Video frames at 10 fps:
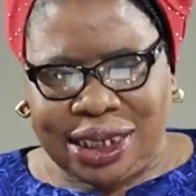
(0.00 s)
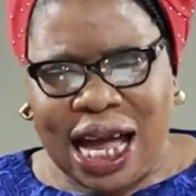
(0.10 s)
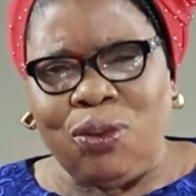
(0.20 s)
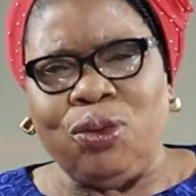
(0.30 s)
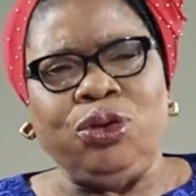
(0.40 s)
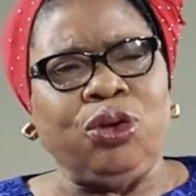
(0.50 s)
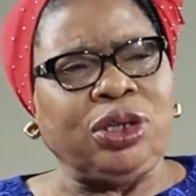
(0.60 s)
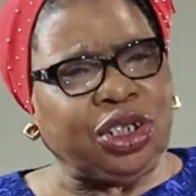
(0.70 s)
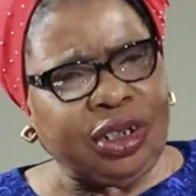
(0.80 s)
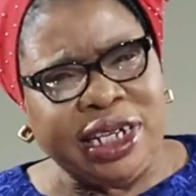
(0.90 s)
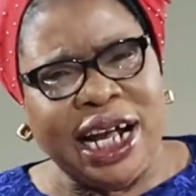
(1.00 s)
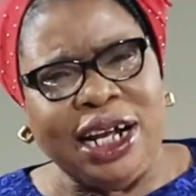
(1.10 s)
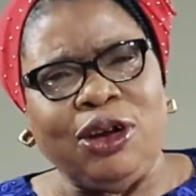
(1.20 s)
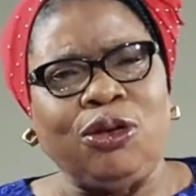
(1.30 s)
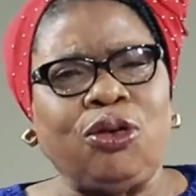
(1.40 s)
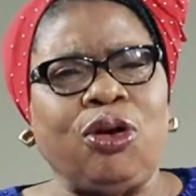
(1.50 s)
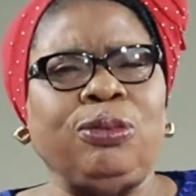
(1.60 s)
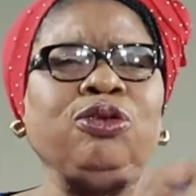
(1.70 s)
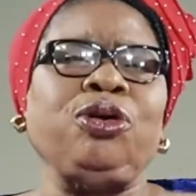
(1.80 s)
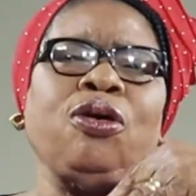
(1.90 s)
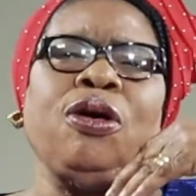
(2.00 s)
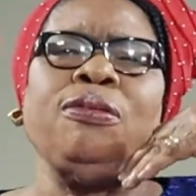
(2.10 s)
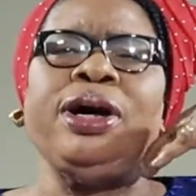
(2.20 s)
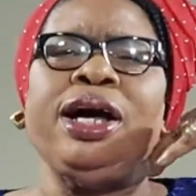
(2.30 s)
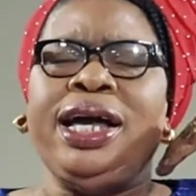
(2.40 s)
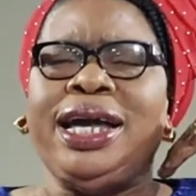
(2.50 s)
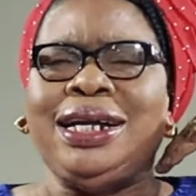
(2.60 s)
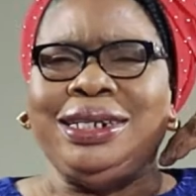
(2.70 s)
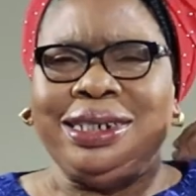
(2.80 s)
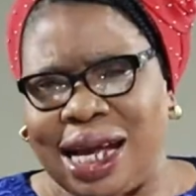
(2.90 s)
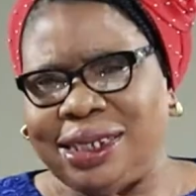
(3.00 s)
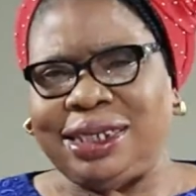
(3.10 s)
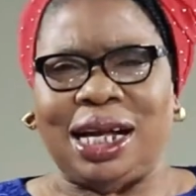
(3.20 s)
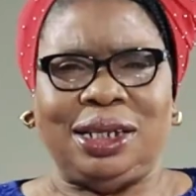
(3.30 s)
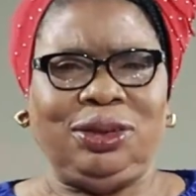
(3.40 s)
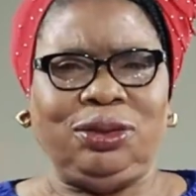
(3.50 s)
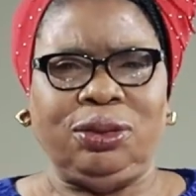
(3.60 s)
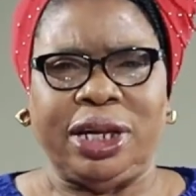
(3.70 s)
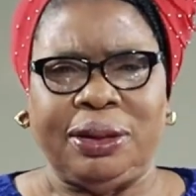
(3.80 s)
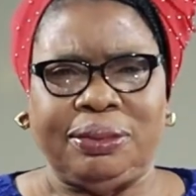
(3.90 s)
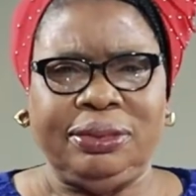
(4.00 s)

How will those children not grow up to become a disaster to them?